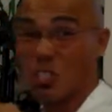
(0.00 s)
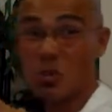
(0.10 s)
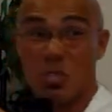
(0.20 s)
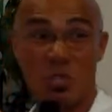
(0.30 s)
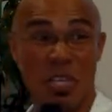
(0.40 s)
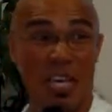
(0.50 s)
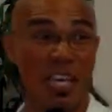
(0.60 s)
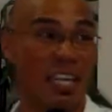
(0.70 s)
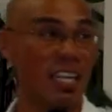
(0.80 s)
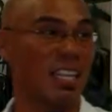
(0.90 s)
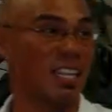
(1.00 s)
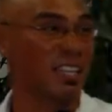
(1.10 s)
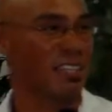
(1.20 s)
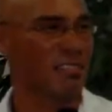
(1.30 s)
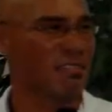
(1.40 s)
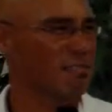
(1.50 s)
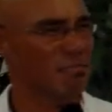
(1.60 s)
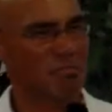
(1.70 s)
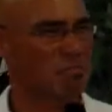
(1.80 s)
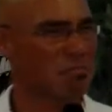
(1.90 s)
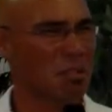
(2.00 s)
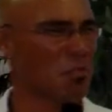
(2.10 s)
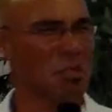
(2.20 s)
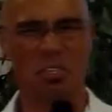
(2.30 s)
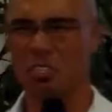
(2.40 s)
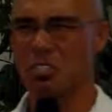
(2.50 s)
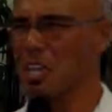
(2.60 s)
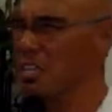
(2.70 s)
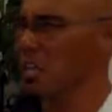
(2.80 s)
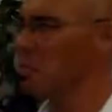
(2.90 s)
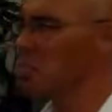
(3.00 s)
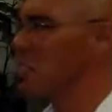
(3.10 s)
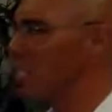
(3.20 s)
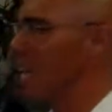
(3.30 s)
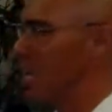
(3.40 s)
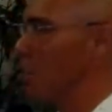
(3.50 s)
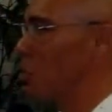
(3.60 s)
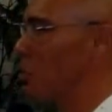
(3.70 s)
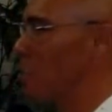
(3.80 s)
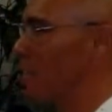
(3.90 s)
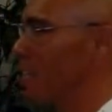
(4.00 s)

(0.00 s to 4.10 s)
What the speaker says: that's where you get it, help me understand that. Help me see that a little